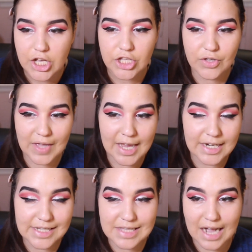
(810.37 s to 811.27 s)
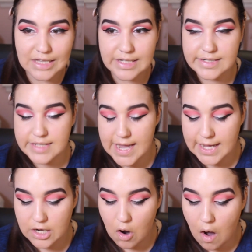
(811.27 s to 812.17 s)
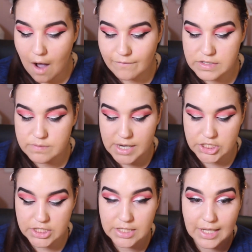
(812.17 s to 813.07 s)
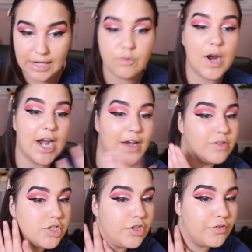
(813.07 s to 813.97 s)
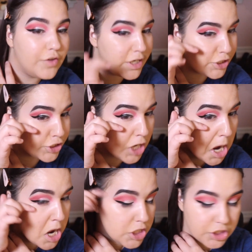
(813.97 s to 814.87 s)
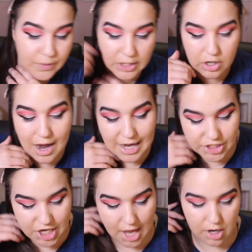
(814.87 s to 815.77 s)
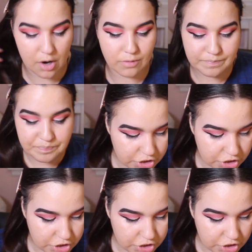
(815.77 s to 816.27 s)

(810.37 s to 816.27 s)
you can't exactly take it off, especially like right after you finish doing your eyeshadow.